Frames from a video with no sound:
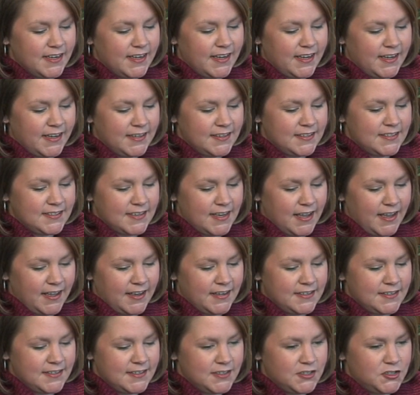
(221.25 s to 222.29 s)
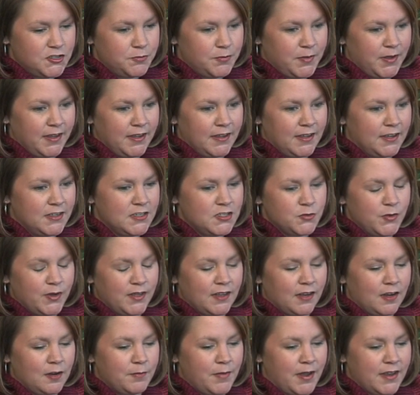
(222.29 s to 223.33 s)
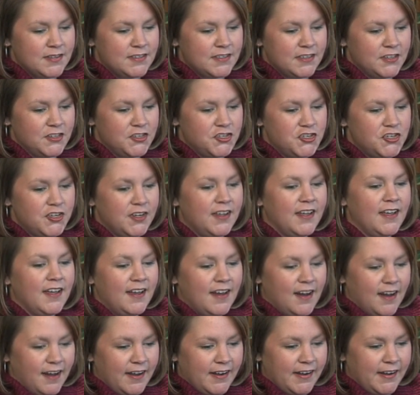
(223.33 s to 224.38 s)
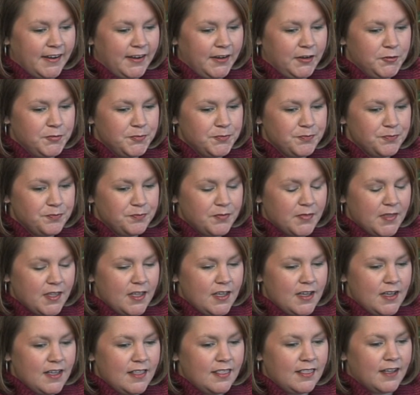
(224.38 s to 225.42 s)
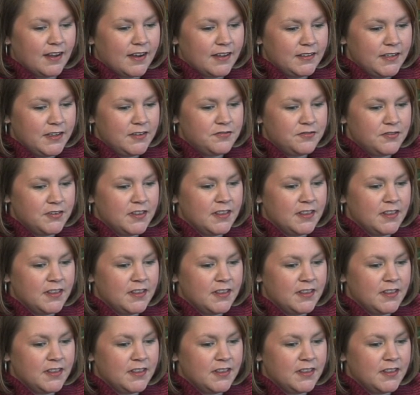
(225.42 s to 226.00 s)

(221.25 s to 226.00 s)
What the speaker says: he said to me a sweet little message, honey, luckily,